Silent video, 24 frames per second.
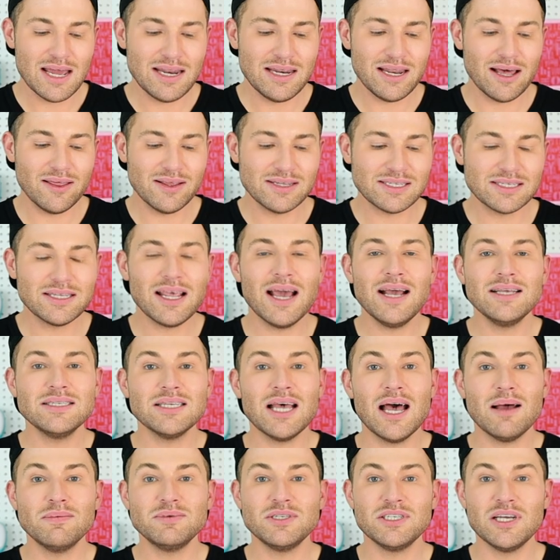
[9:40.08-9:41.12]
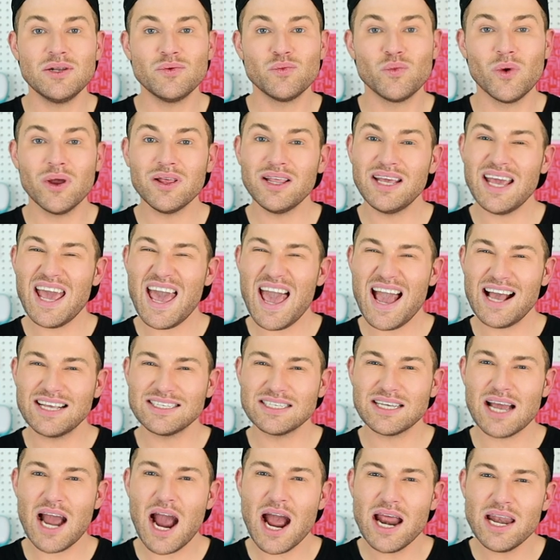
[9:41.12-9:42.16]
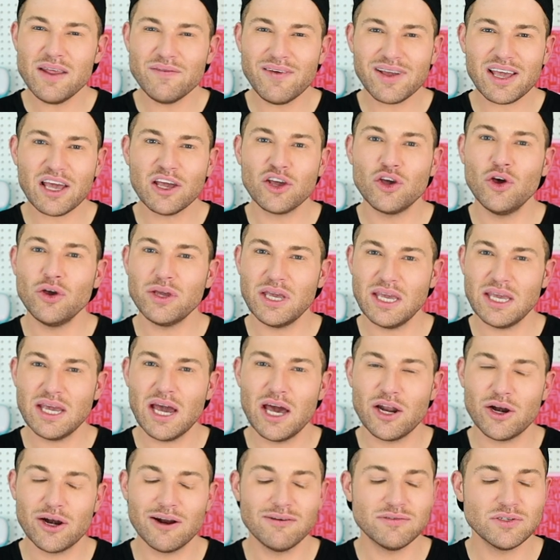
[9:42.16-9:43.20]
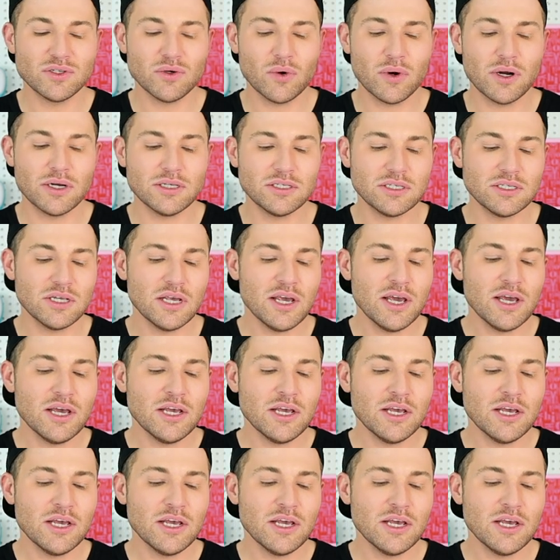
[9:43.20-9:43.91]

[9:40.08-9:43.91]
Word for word: Now the slice option really acts kind of like a cookie cutter of sorts.